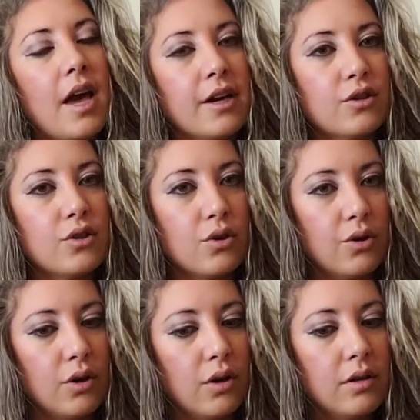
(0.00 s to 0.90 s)

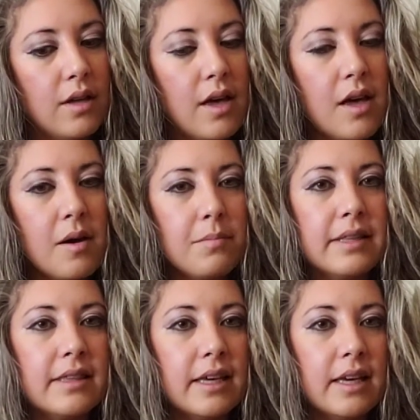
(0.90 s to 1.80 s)
external,
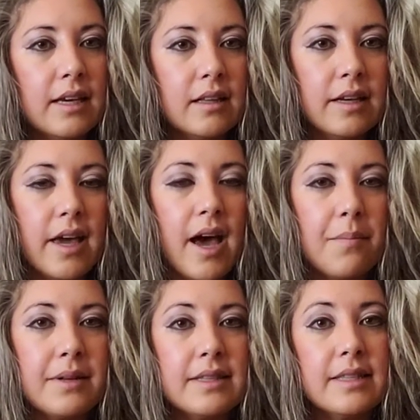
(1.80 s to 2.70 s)
but the healing
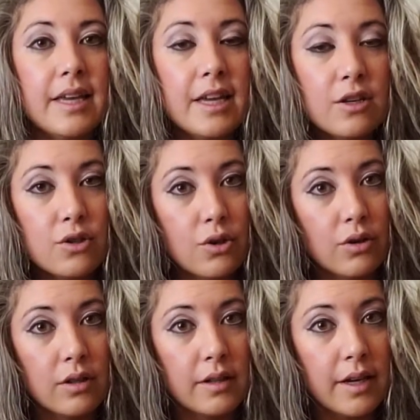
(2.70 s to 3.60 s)
happens
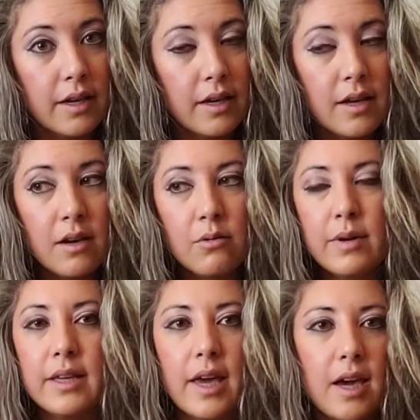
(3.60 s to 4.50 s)
internally. We
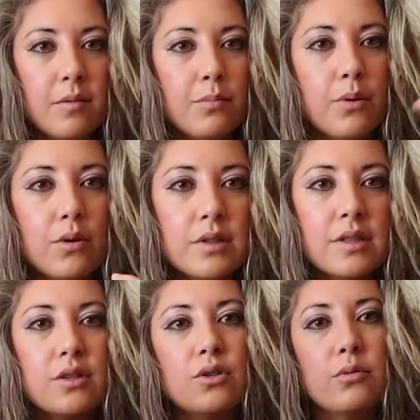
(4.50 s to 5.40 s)
can't pull
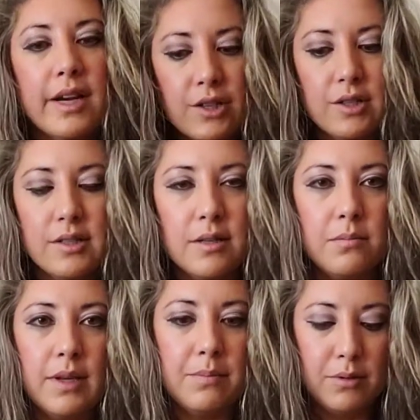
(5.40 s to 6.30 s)
situations and
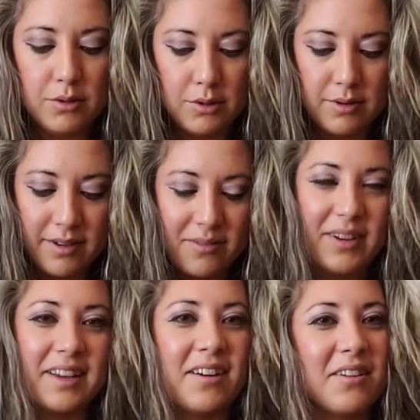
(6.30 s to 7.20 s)
people to, oh my
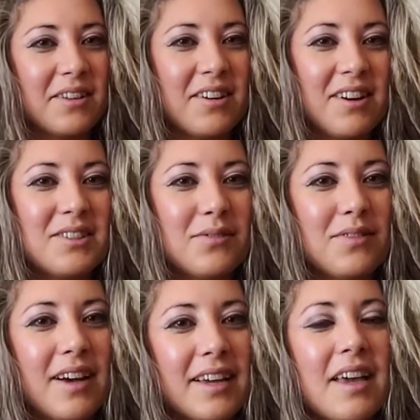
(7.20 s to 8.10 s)
God, all the cards are
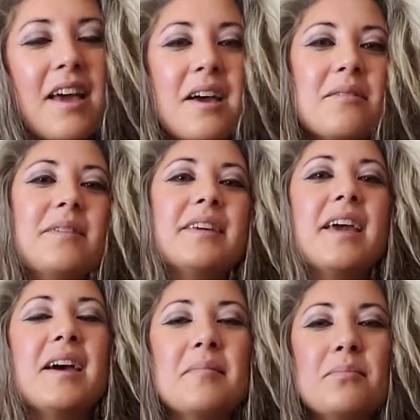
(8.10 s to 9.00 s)
flying. We
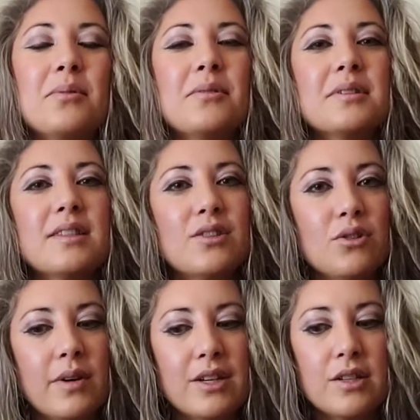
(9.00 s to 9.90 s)
can't pull
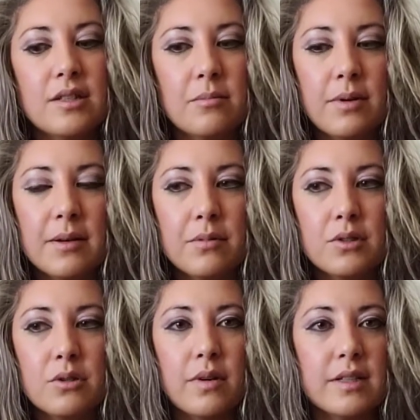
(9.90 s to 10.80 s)
situations and people
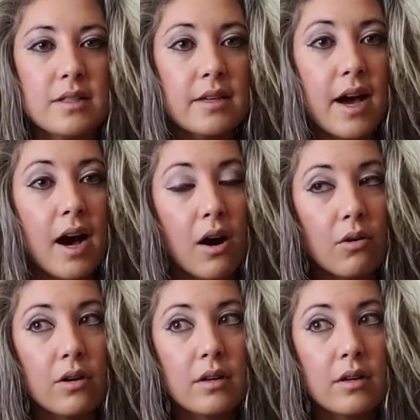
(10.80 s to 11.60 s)
to us now